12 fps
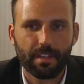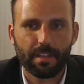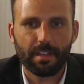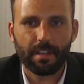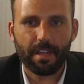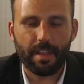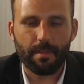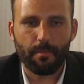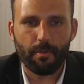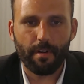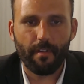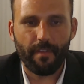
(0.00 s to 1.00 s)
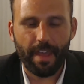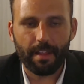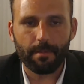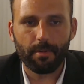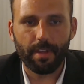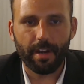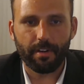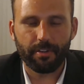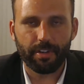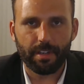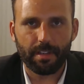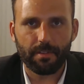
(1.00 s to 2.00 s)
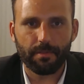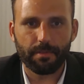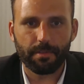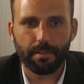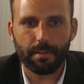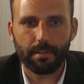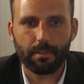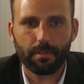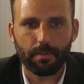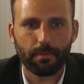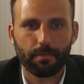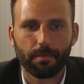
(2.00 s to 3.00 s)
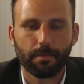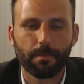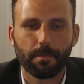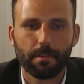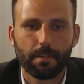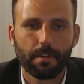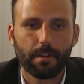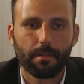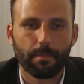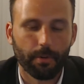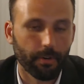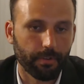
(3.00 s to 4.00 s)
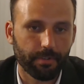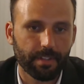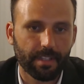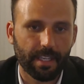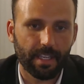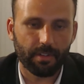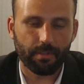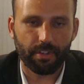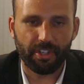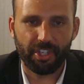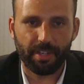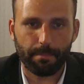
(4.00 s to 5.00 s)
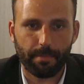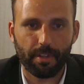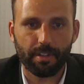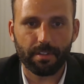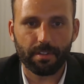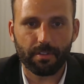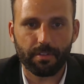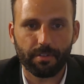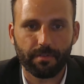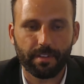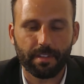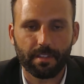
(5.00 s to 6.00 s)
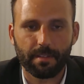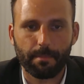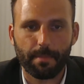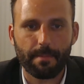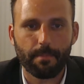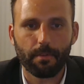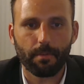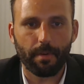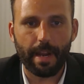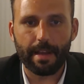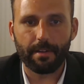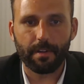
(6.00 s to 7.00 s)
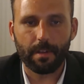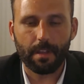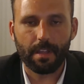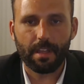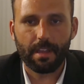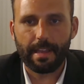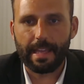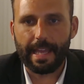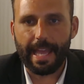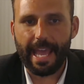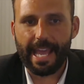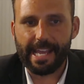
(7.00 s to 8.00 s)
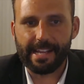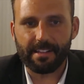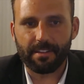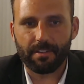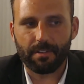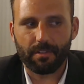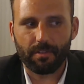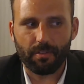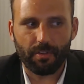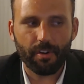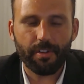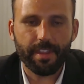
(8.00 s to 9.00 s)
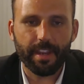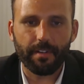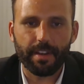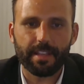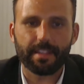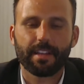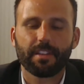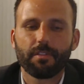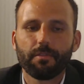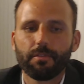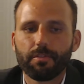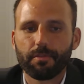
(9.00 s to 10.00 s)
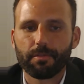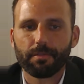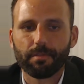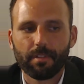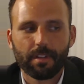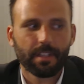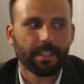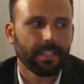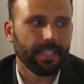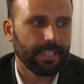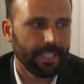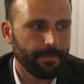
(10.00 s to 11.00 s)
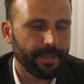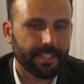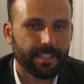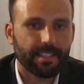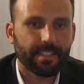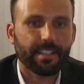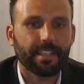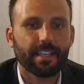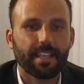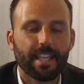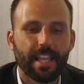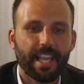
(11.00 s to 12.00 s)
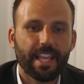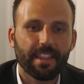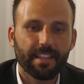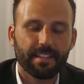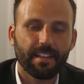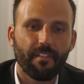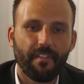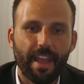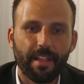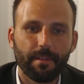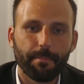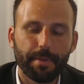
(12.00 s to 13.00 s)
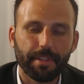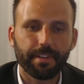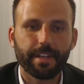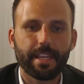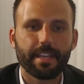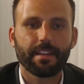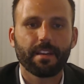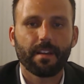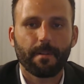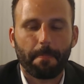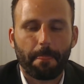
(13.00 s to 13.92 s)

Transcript: and the more available energy used to produce things or to ship goods and services and people around. And Earth theory is that due to limits in this availability of